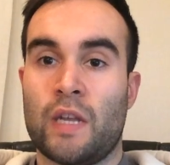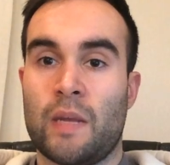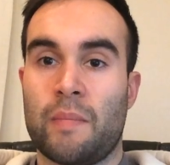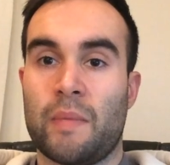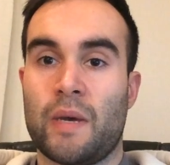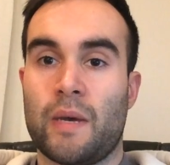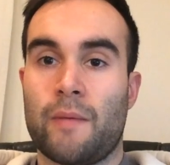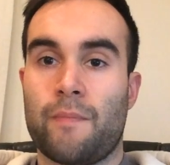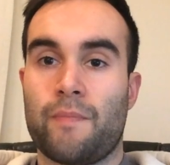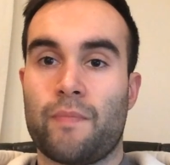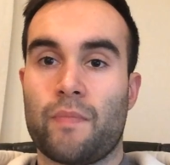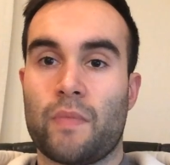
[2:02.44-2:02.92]

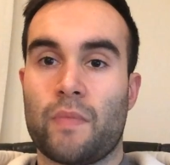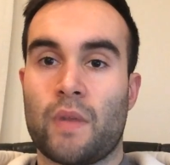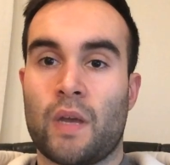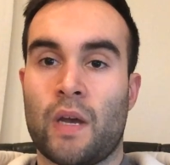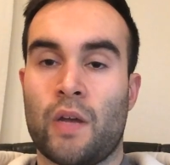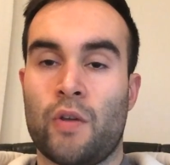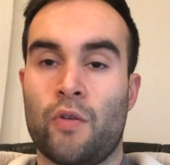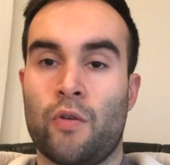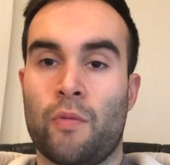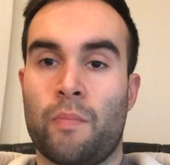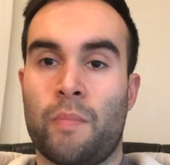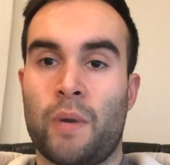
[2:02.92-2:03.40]
limit,
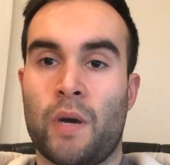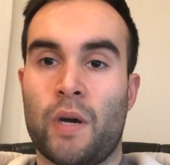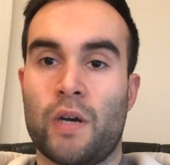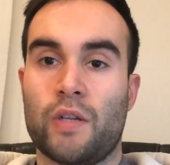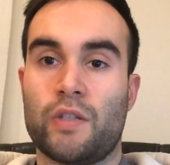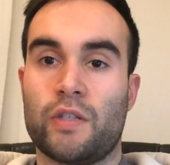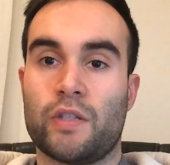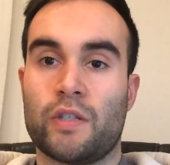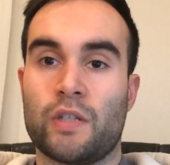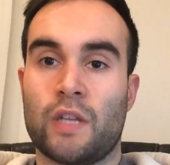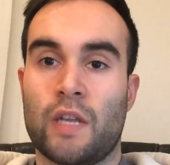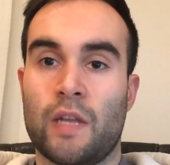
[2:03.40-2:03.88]
and your
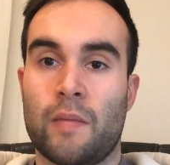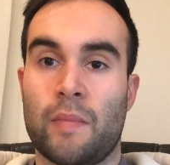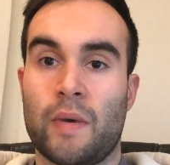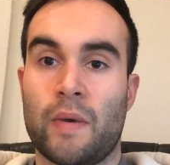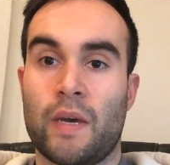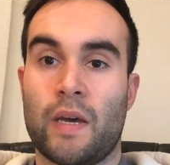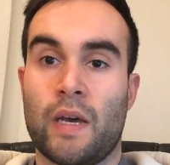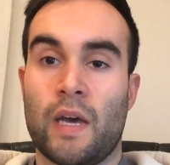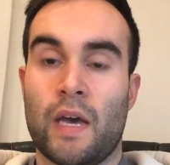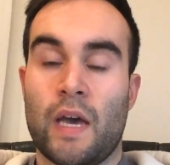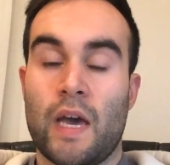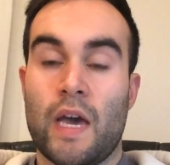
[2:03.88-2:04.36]
purchase
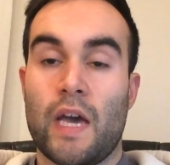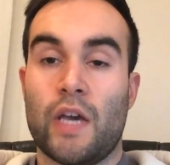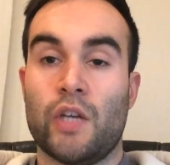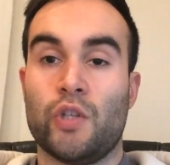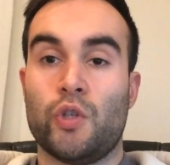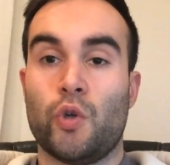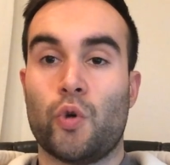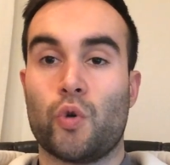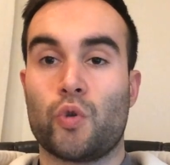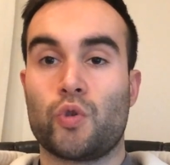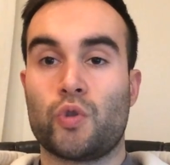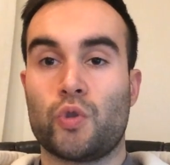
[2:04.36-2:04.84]
limit is
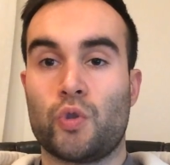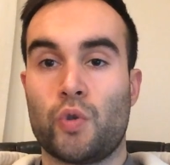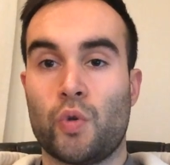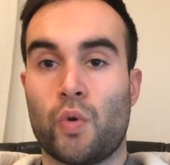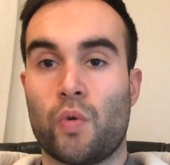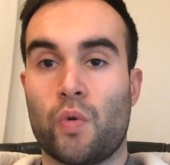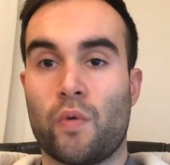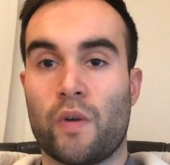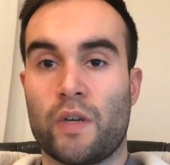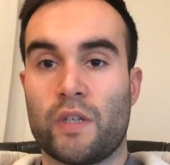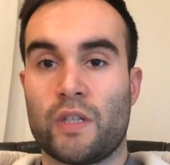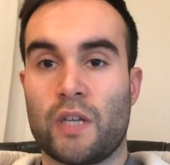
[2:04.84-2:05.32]
your
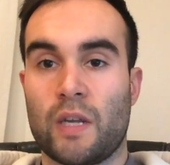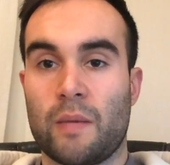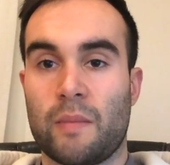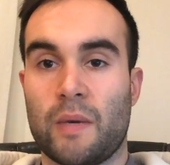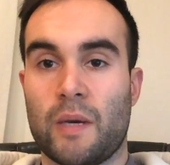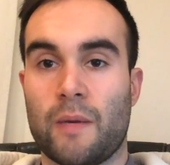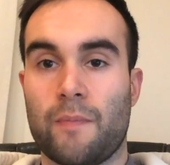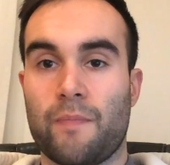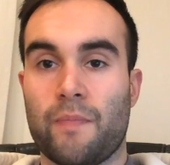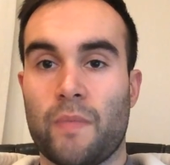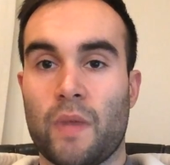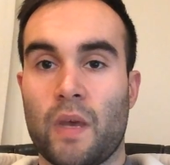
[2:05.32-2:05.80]
storage
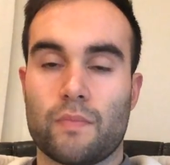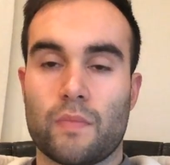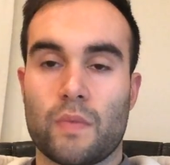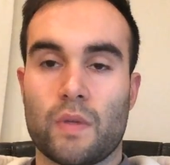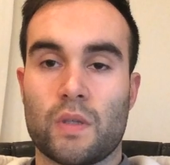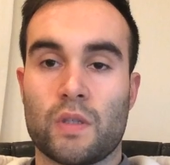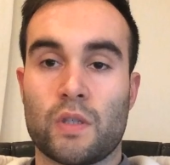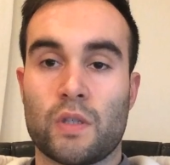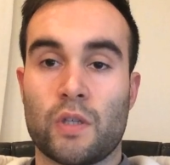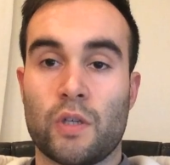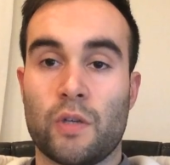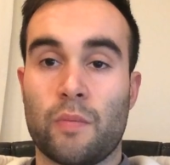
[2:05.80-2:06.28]
limit.
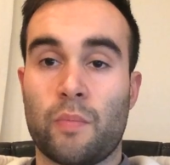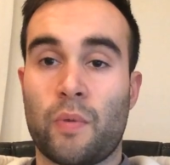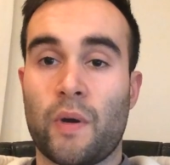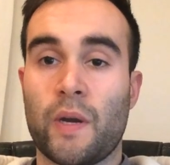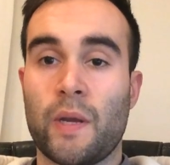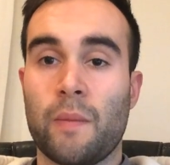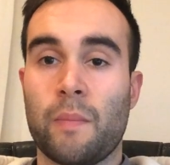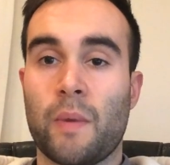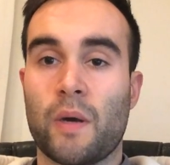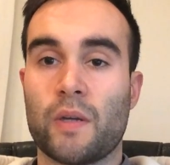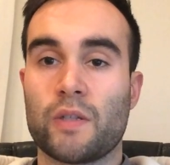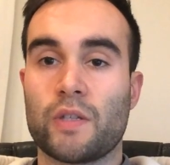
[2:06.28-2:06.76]
So you
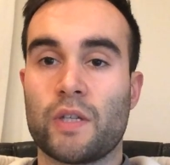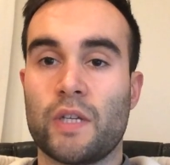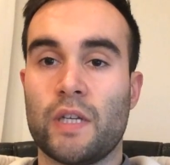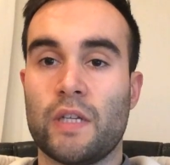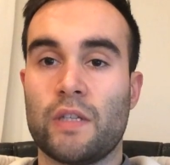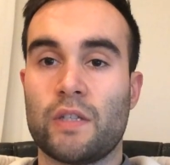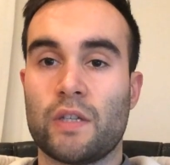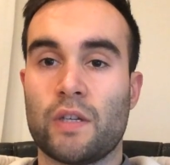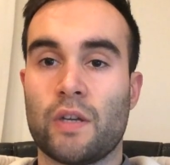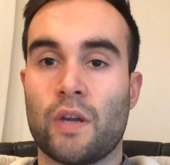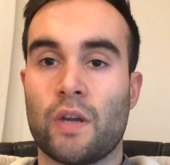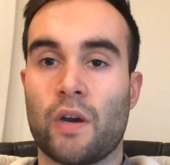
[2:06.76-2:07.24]
pretty much
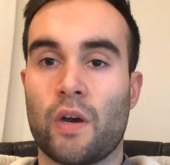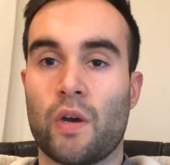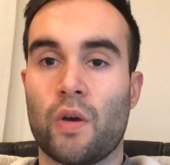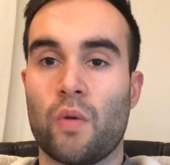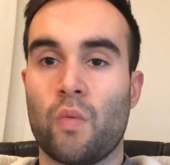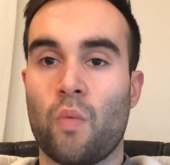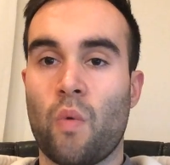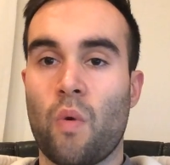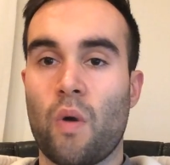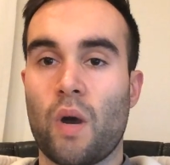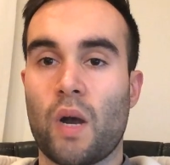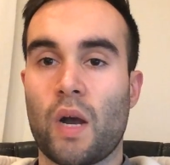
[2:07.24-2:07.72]
need to know
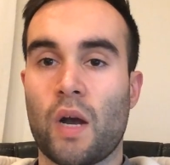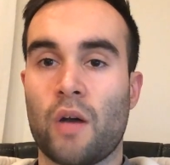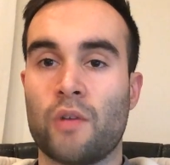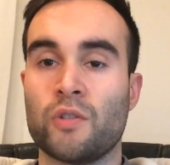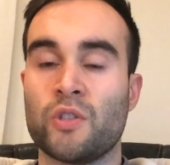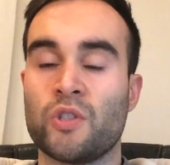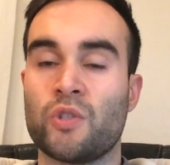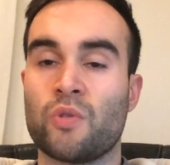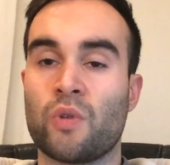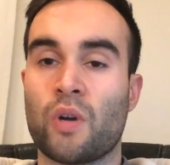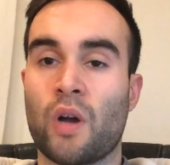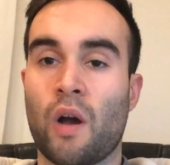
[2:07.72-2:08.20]
what
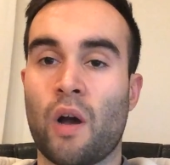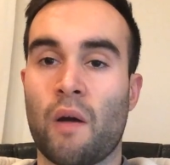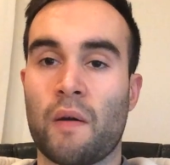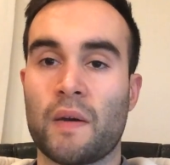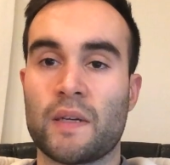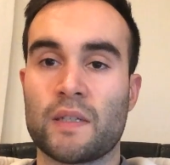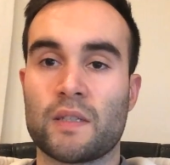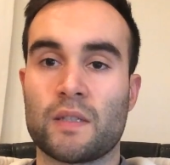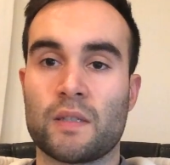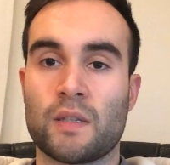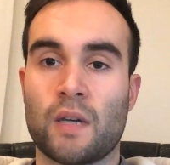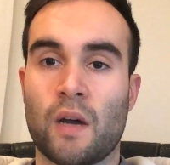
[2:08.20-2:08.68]
guns you're
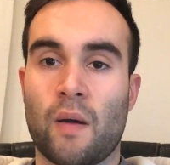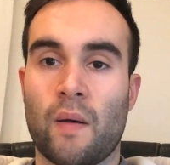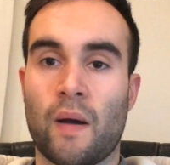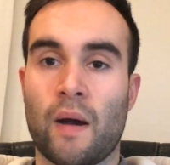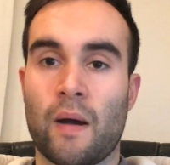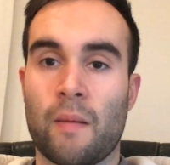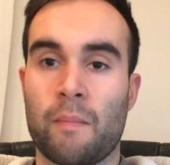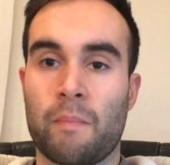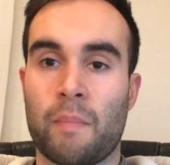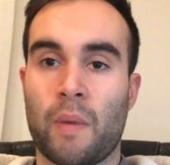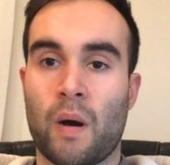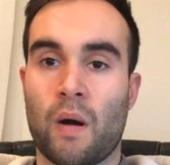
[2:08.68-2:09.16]
going to go
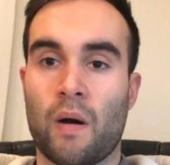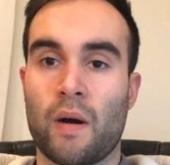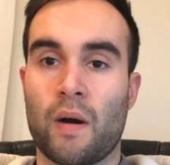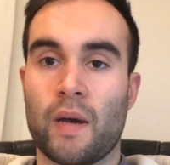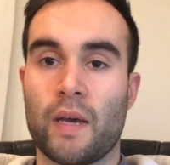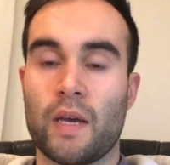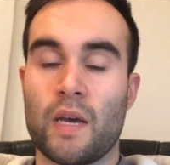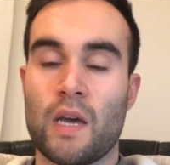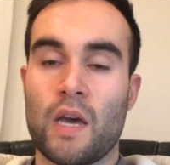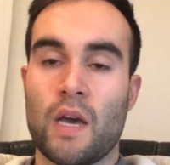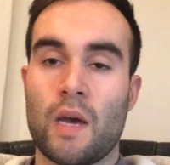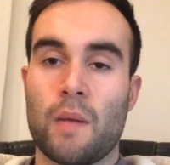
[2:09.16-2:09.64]
out and buy
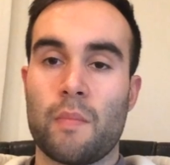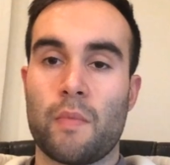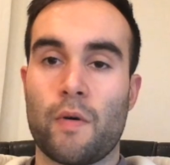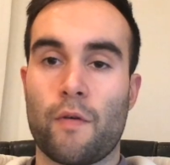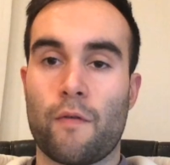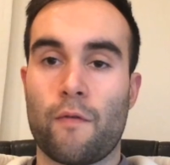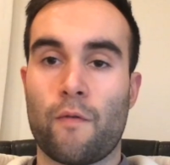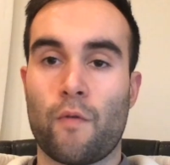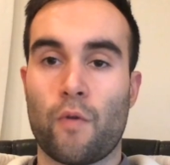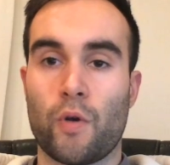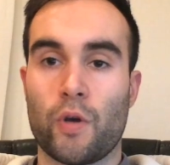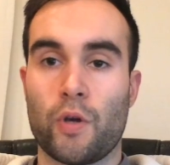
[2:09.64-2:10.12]

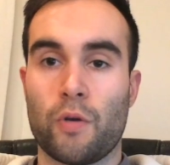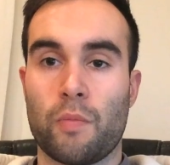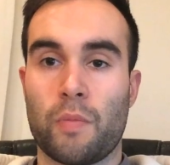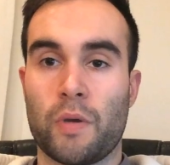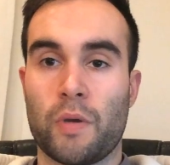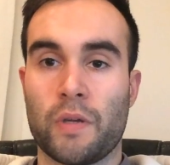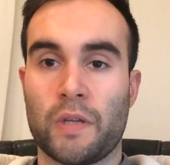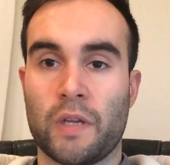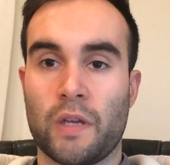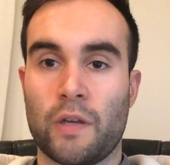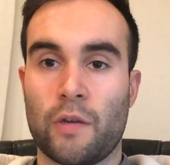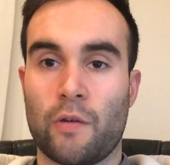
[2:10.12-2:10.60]
before you
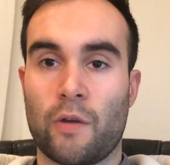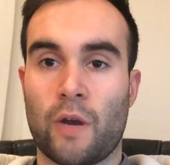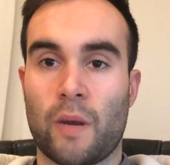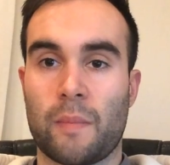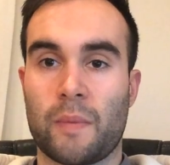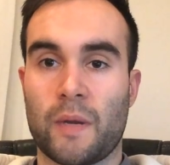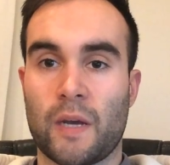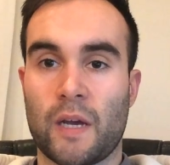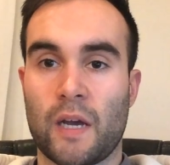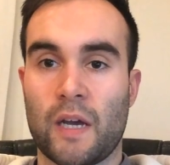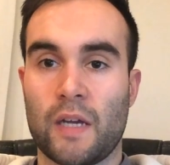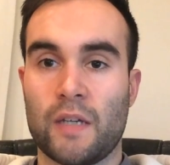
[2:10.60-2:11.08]
put in your
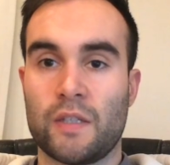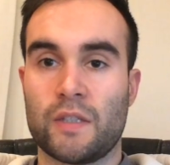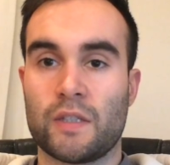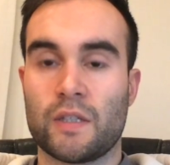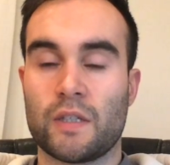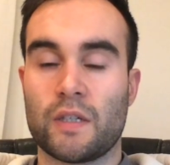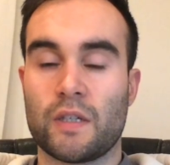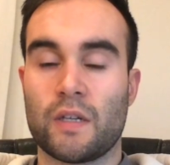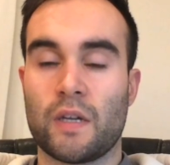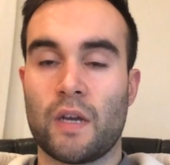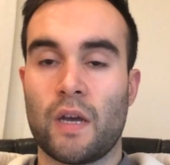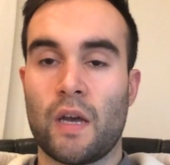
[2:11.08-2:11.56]

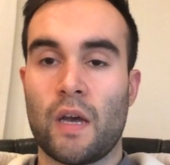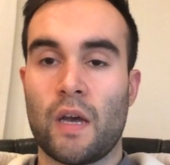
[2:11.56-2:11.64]
application.